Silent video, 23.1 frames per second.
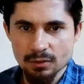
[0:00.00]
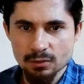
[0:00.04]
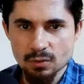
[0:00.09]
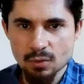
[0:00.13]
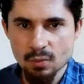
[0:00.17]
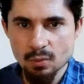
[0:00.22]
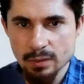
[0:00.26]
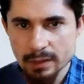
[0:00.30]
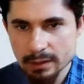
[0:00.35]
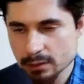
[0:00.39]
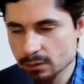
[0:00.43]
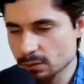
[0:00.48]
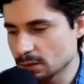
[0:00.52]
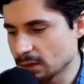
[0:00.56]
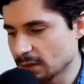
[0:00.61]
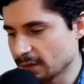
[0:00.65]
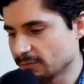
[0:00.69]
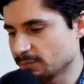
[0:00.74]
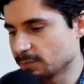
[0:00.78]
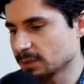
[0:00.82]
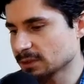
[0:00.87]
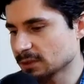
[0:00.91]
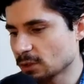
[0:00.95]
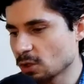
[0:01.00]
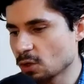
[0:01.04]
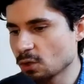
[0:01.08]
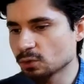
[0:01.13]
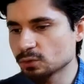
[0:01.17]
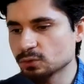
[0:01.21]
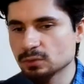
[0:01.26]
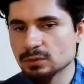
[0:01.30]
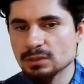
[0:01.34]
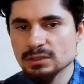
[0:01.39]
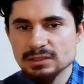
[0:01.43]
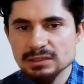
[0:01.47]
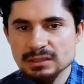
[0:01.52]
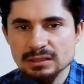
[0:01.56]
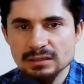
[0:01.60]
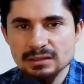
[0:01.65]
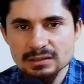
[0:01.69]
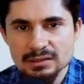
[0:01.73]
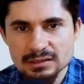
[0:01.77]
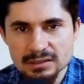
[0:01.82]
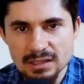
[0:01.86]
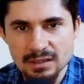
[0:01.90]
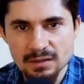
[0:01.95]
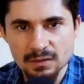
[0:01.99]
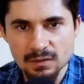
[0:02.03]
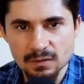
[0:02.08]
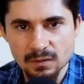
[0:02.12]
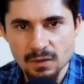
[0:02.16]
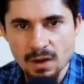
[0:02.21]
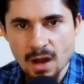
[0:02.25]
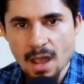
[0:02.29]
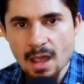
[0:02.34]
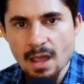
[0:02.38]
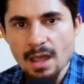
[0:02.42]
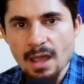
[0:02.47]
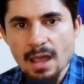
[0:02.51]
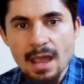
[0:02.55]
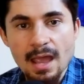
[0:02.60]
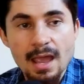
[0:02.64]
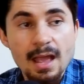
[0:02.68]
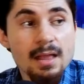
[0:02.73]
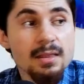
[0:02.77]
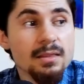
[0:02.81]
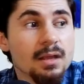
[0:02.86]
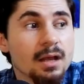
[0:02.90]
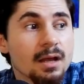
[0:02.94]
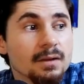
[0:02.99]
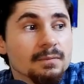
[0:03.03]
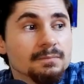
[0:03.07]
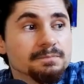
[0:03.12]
don't know where you live, but go to the city center and